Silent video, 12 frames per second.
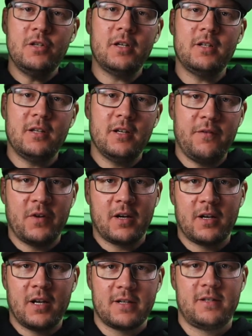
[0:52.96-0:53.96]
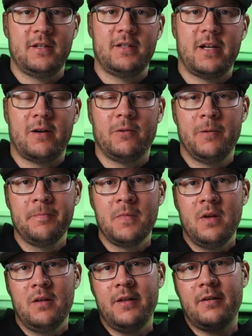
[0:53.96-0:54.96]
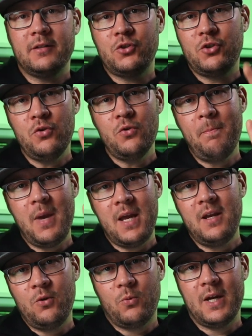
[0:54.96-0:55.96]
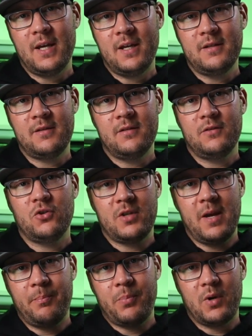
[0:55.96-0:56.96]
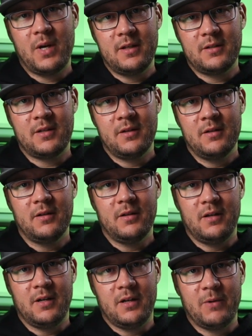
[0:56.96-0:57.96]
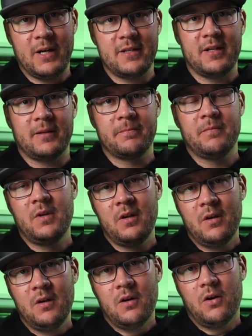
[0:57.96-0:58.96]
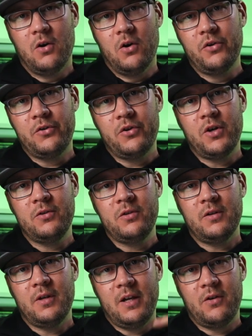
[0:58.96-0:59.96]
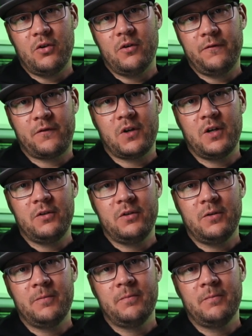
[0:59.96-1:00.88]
look at the different classes now. There are two main ways to separate uh, racing on road and off road,